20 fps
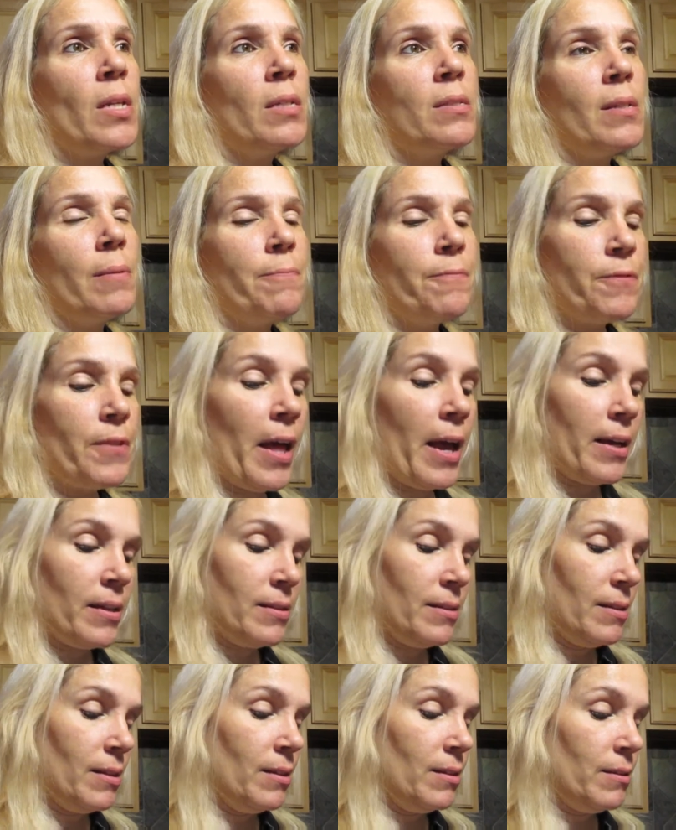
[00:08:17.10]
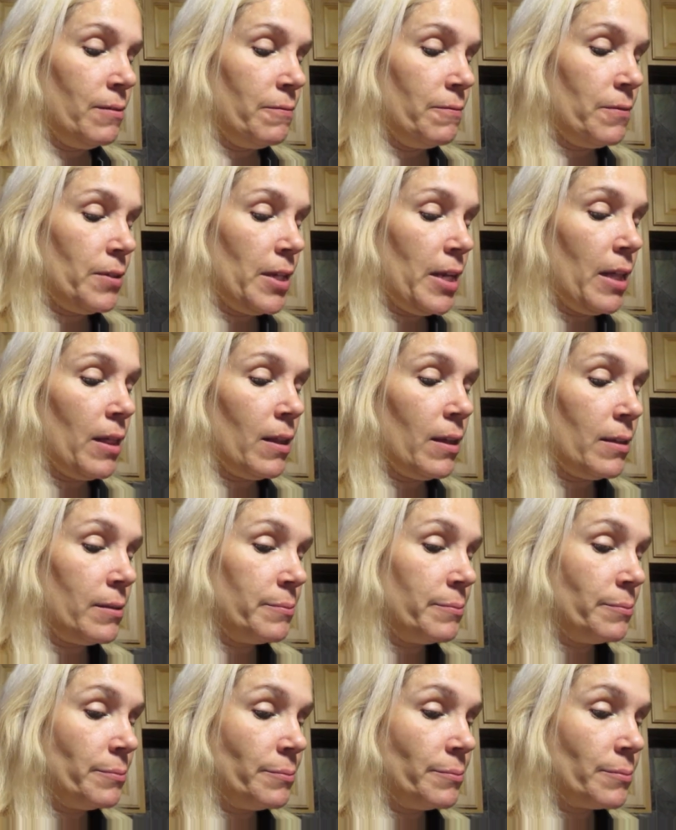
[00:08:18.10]
some flaxseed and vanilla.
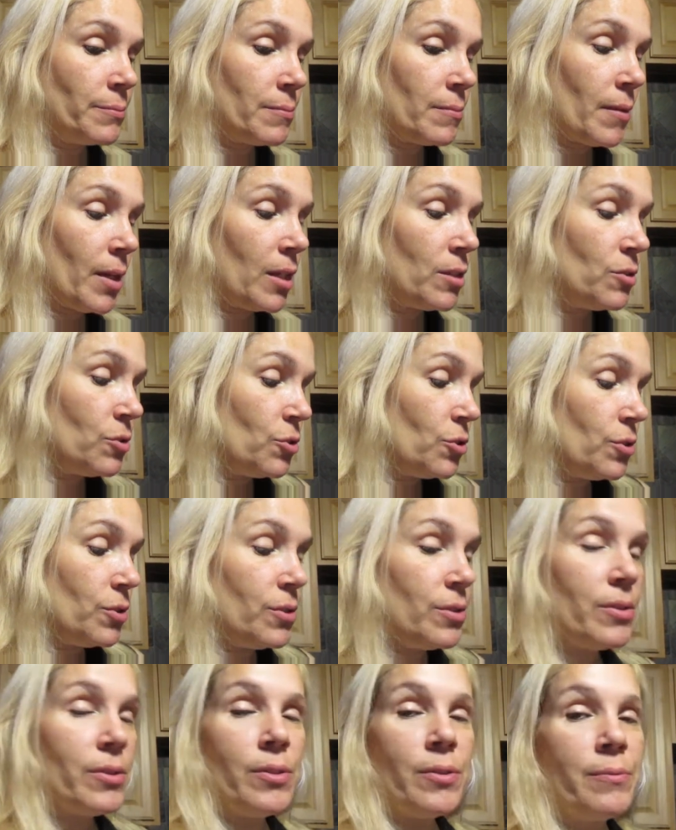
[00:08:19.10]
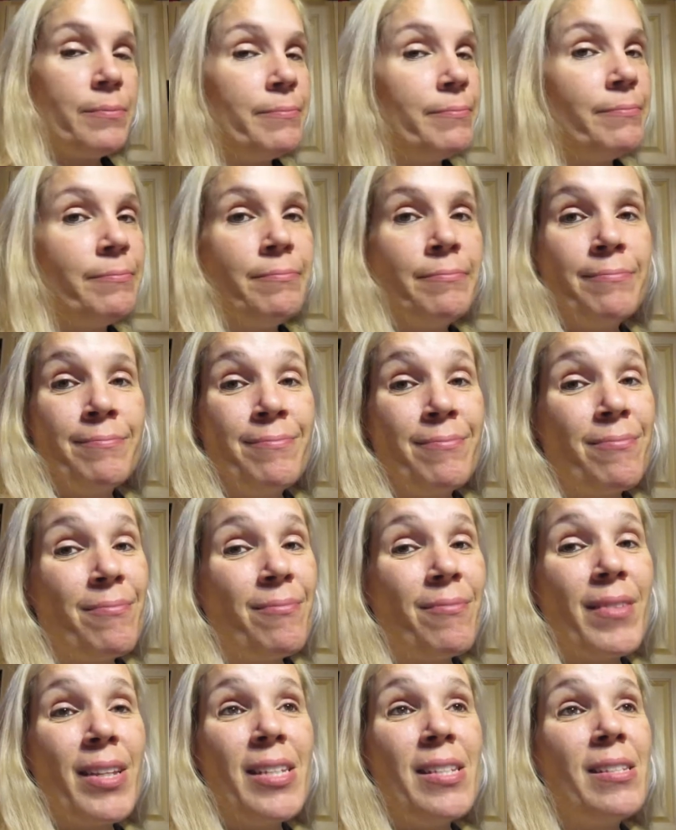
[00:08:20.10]
It's just
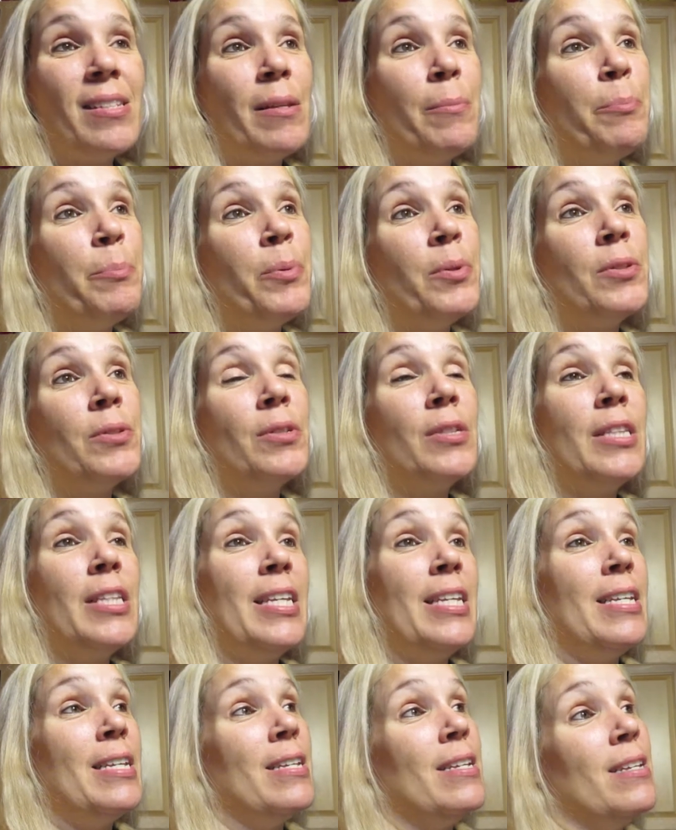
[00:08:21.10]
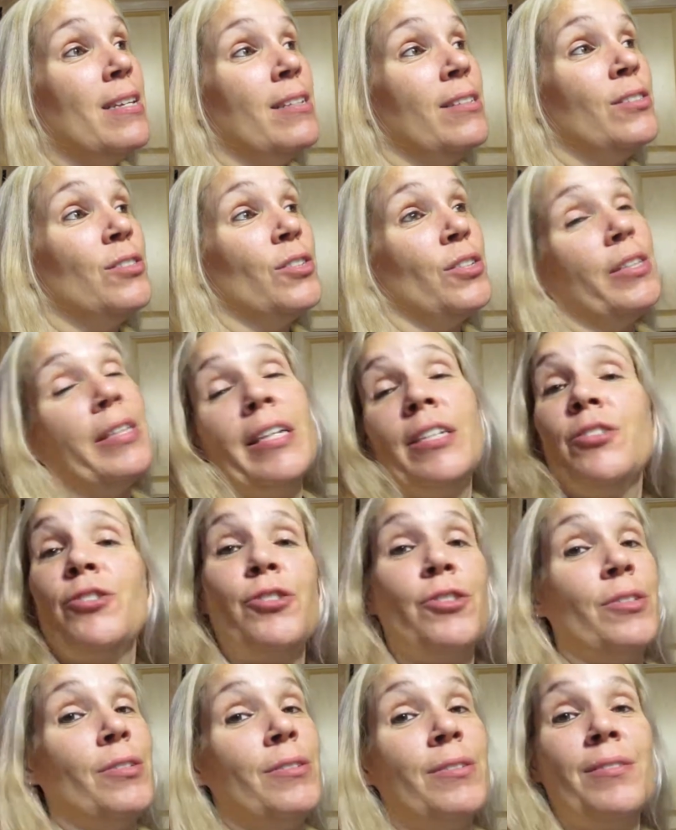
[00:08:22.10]
simply
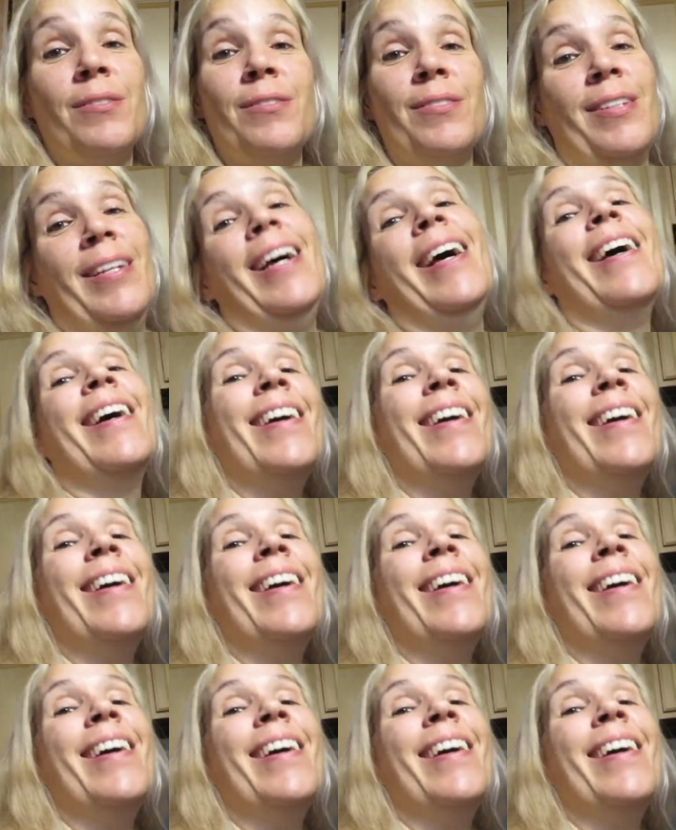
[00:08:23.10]
delicious.